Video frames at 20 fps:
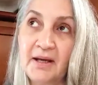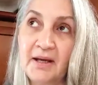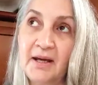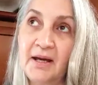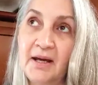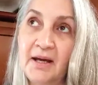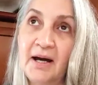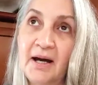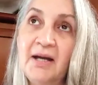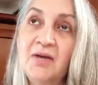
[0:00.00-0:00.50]

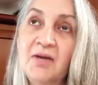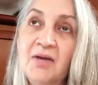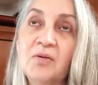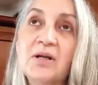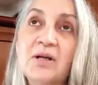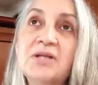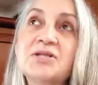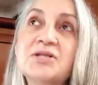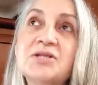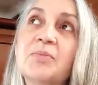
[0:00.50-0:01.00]
I had
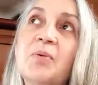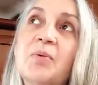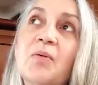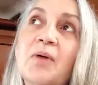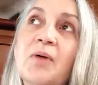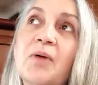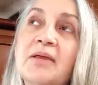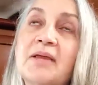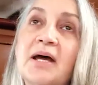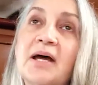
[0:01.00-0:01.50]
reached a
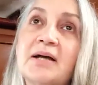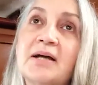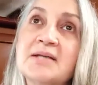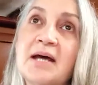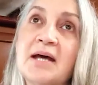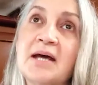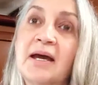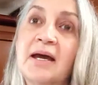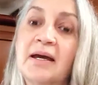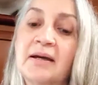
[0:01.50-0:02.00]
point that
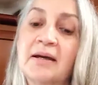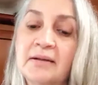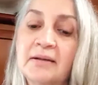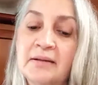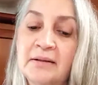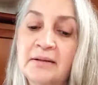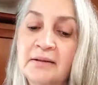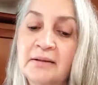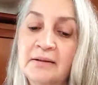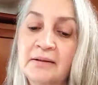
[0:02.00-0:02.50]
day
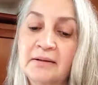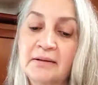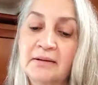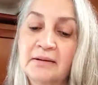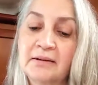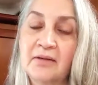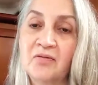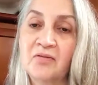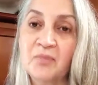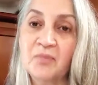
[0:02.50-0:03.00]

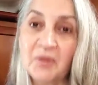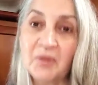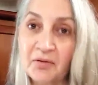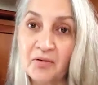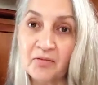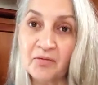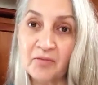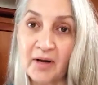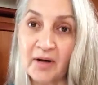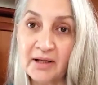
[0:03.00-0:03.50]
of
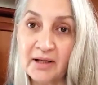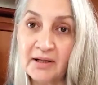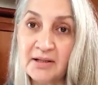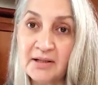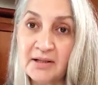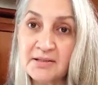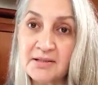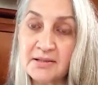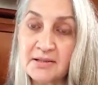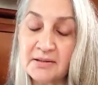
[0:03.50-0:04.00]
miracle
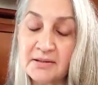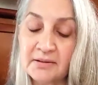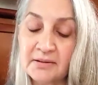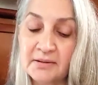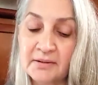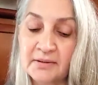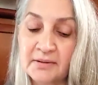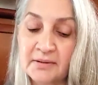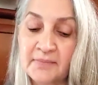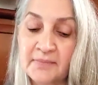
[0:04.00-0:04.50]
readiness.
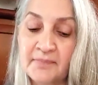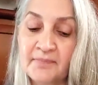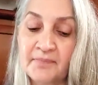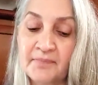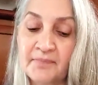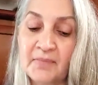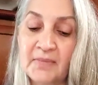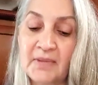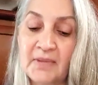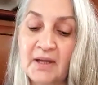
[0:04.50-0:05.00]

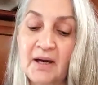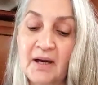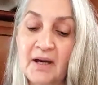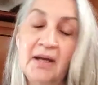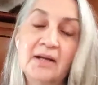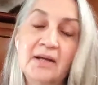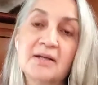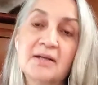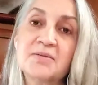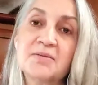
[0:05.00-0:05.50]
I
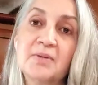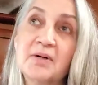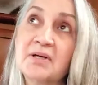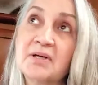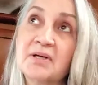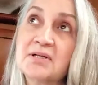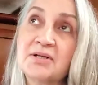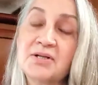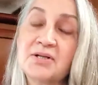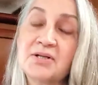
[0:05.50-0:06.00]
had
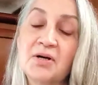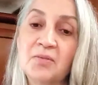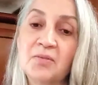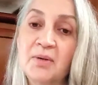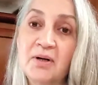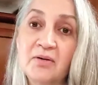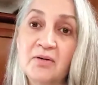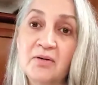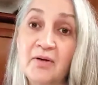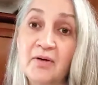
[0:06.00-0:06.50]
experienced a tone
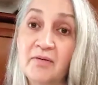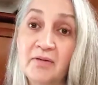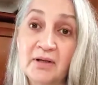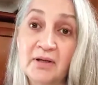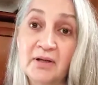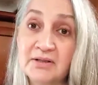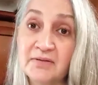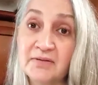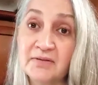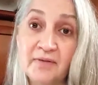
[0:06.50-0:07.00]
and
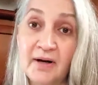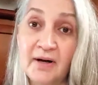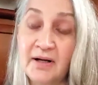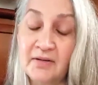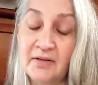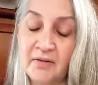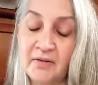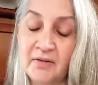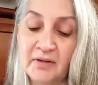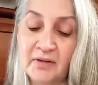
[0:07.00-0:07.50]

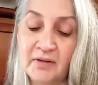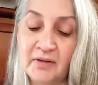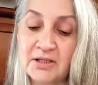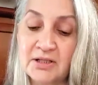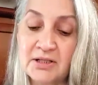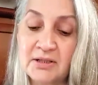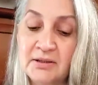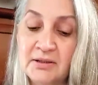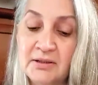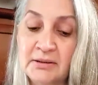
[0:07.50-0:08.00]
divine
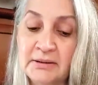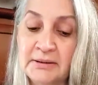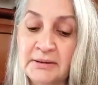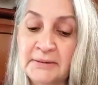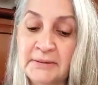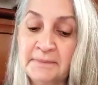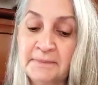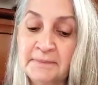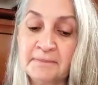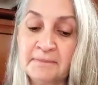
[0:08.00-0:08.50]
revelation.
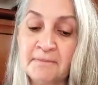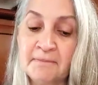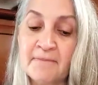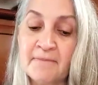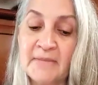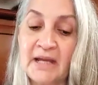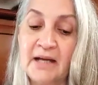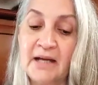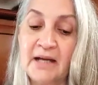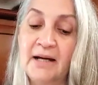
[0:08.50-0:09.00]

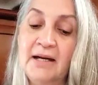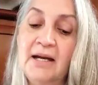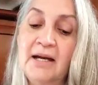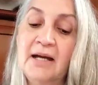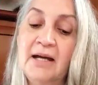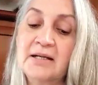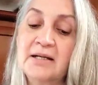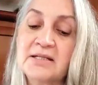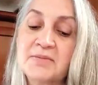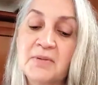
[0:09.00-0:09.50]
And I
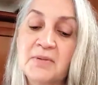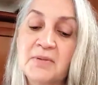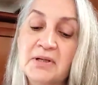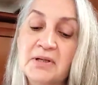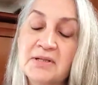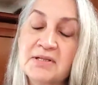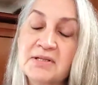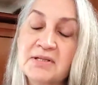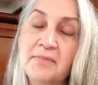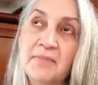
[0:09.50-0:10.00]
had
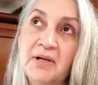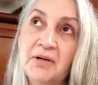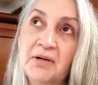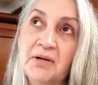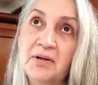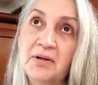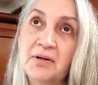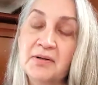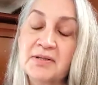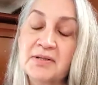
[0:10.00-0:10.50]
experienced a
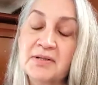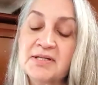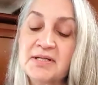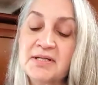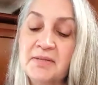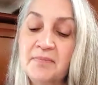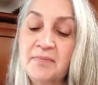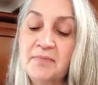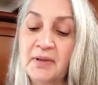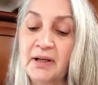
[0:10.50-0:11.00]
miracle
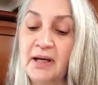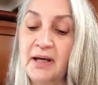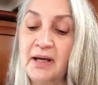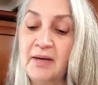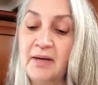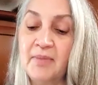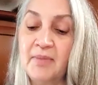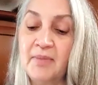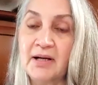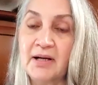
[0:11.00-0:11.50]
simply
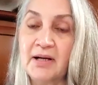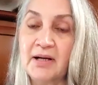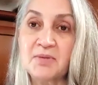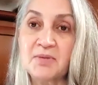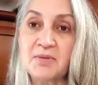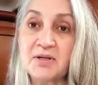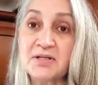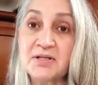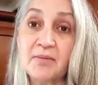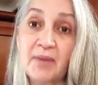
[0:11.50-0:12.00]
by
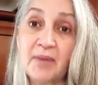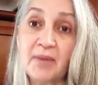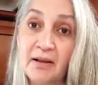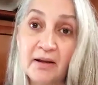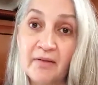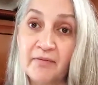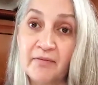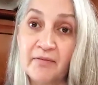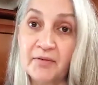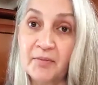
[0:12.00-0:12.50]
expressing my
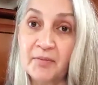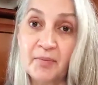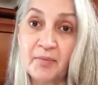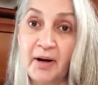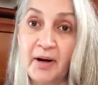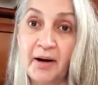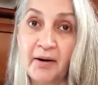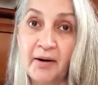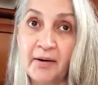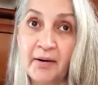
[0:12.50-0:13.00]
love through
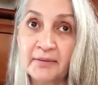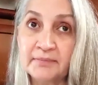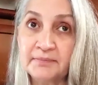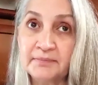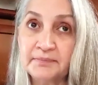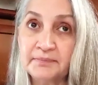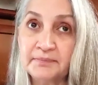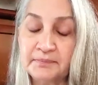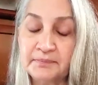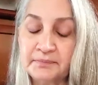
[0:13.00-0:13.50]
prayer,
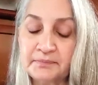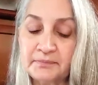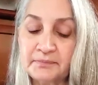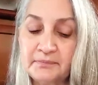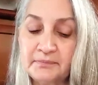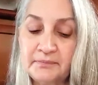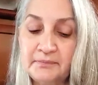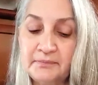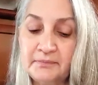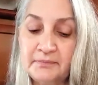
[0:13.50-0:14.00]

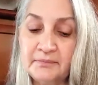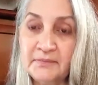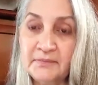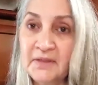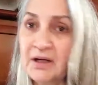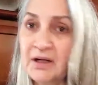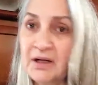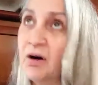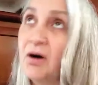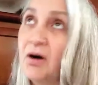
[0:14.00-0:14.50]

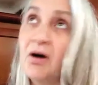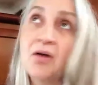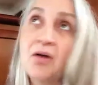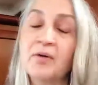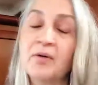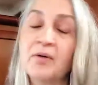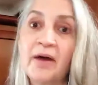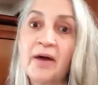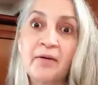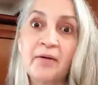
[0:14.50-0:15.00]
all
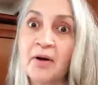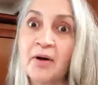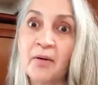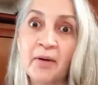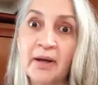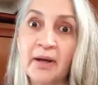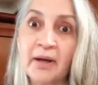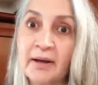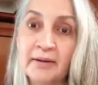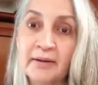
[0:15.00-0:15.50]
without
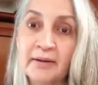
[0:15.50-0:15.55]
knowing it.